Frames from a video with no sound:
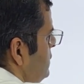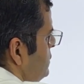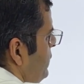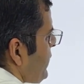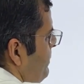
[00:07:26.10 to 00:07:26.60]

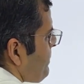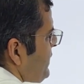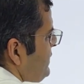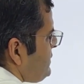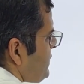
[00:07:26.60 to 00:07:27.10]
So here
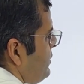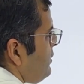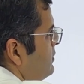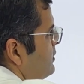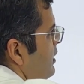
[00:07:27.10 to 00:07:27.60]
P is
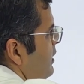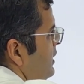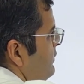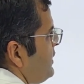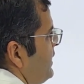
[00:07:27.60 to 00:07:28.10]
0.
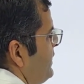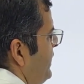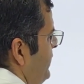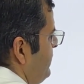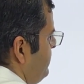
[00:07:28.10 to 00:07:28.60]
I will write
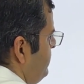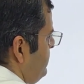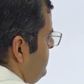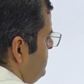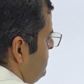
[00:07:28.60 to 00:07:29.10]
N.
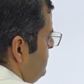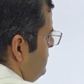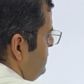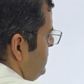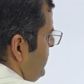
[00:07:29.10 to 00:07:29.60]

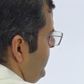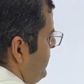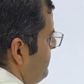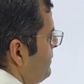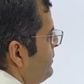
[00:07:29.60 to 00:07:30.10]

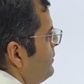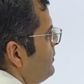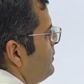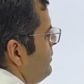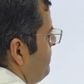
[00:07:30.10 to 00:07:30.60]
Here
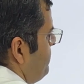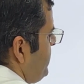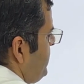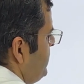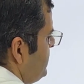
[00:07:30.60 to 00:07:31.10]

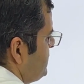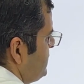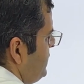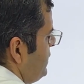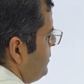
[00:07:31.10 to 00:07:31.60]
P
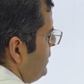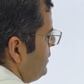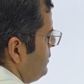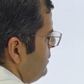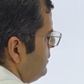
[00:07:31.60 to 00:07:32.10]
is
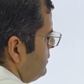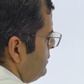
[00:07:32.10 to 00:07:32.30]
equal to